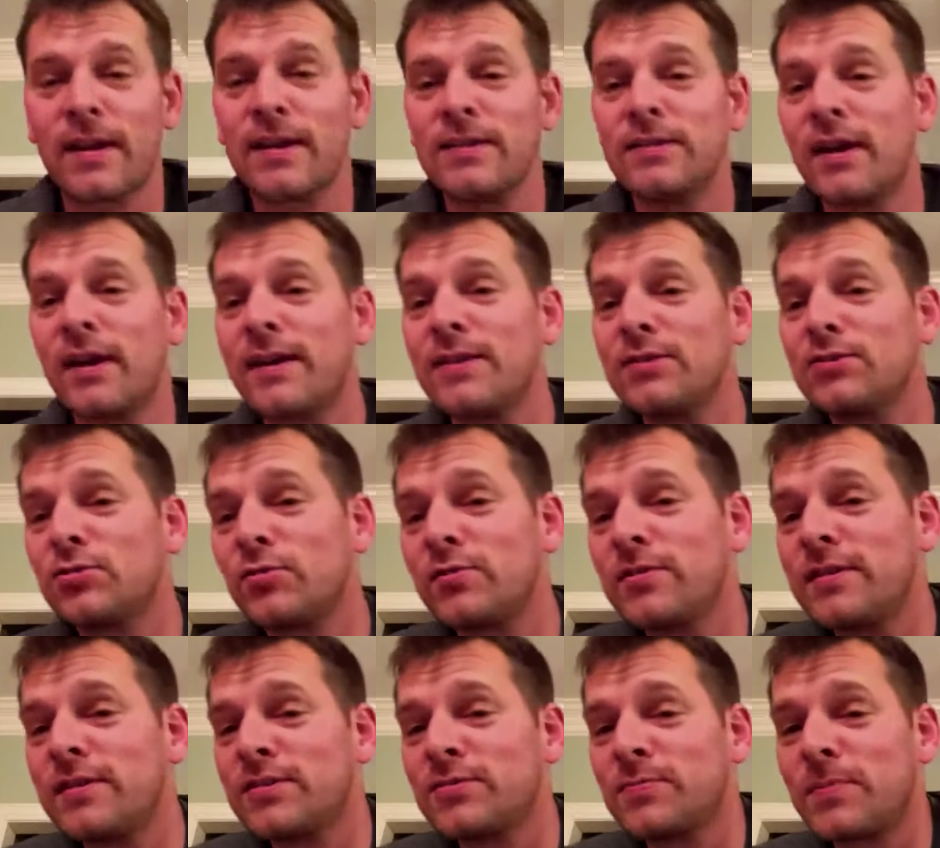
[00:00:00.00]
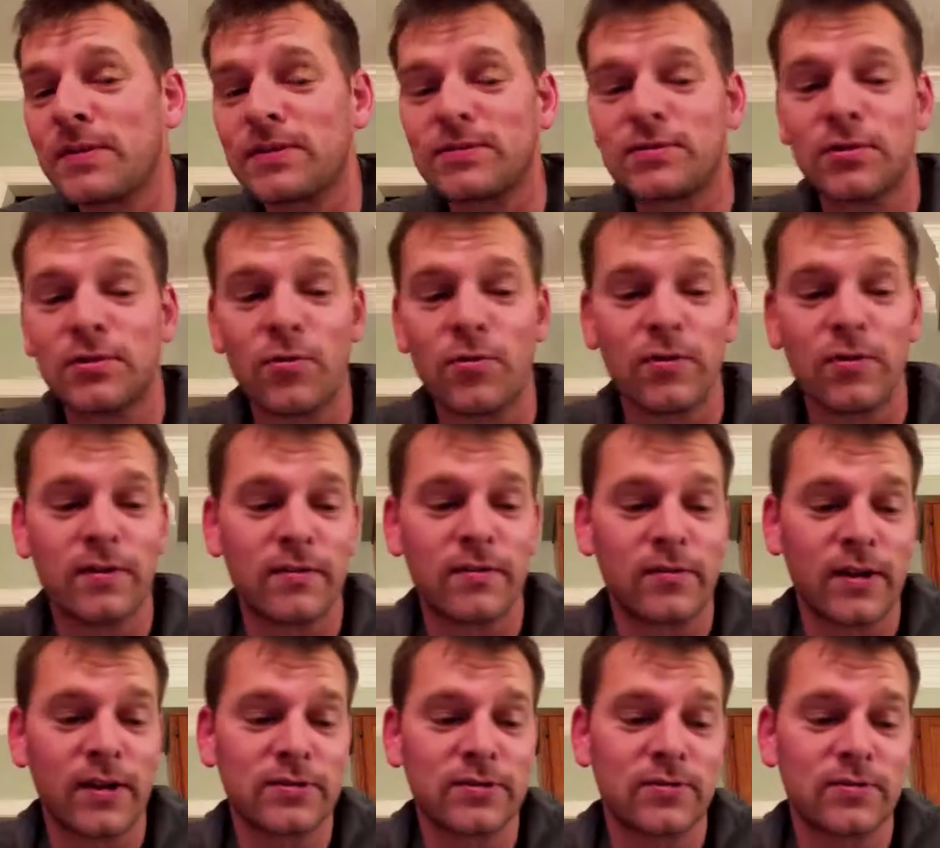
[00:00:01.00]
I enjoyed the experience of going to the
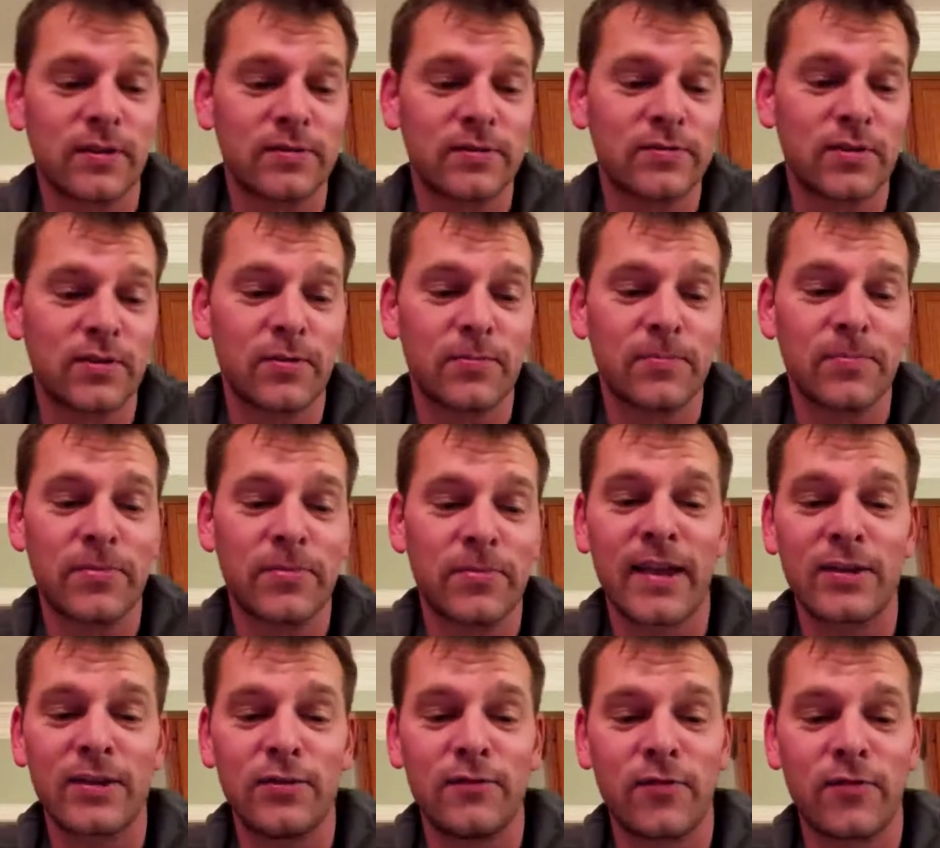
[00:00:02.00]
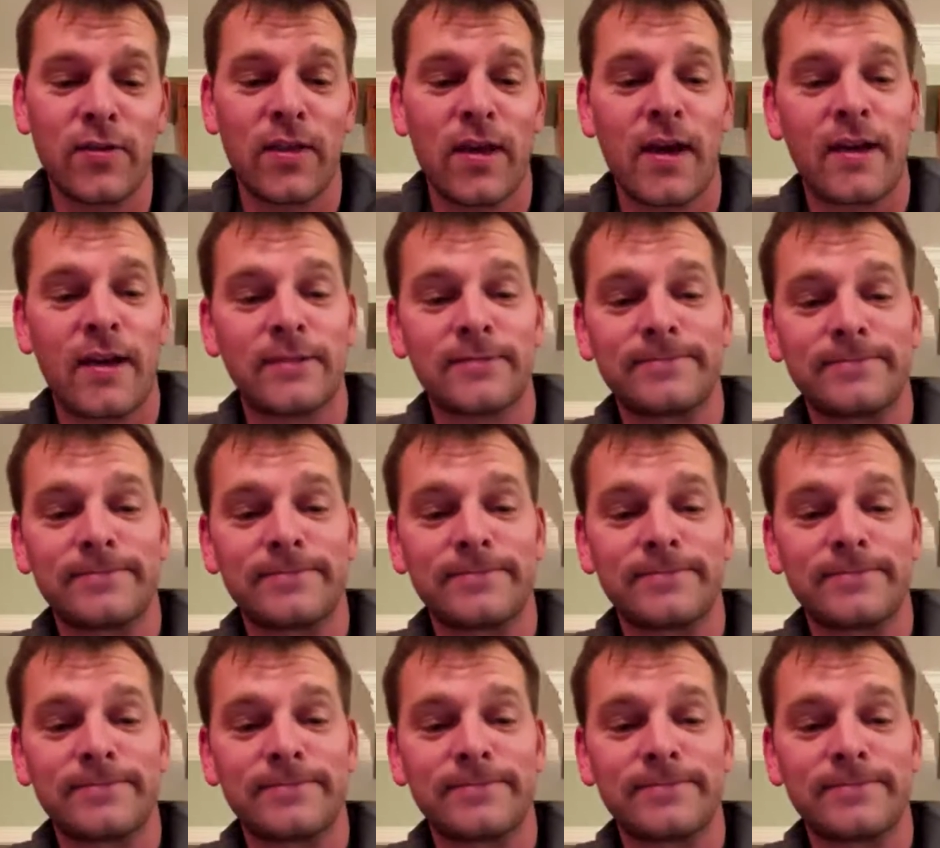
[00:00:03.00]
restaurant. So thank you for that.